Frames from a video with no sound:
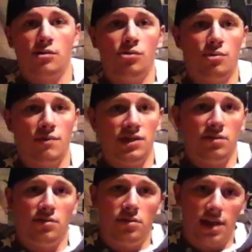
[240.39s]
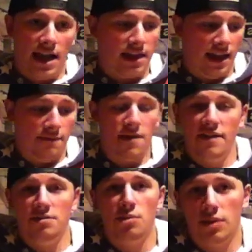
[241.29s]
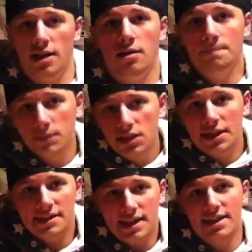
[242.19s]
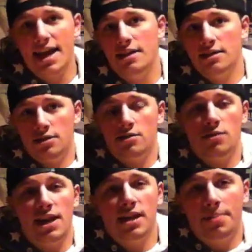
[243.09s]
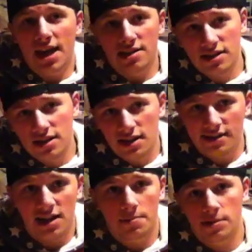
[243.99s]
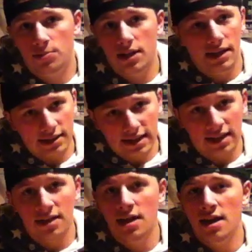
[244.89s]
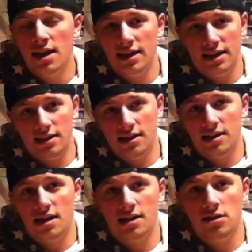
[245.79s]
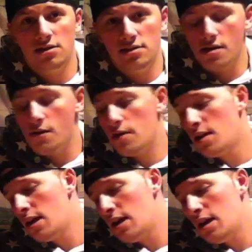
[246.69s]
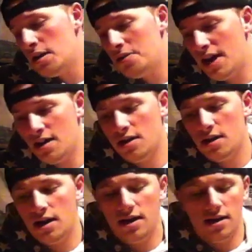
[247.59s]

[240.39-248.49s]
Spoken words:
and go to a regional at 5 in the morning. Things like that. So getting a page set up is pretty easy and good to do. Then